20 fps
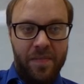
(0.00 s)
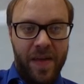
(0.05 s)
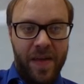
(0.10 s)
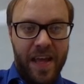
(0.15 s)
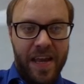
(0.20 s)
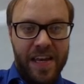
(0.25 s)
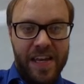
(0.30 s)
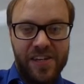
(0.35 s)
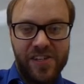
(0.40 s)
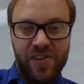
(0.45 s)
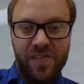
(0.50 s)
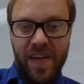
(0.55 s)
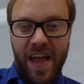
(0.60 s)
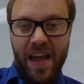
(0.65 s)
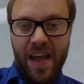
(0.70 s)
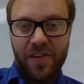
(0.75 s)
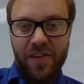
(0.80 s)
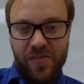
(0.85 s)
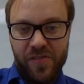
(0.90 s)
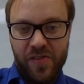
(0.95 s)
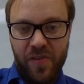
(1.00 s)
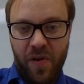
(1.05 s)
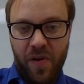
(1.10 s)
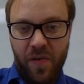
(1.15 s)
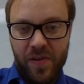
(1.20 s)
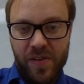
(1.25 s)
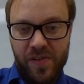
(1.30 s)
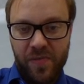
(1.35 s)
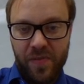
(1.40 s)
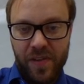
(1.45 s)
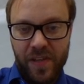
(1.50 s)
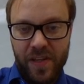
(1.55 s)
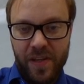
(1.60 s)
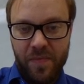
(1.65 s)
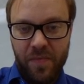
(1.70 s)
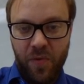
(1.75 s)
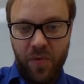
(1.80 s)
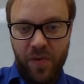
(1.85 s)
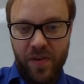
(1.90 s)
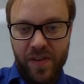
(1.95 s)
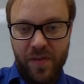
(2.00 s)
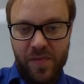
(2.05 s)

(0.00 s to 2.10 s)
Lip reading: Initial values are always really important.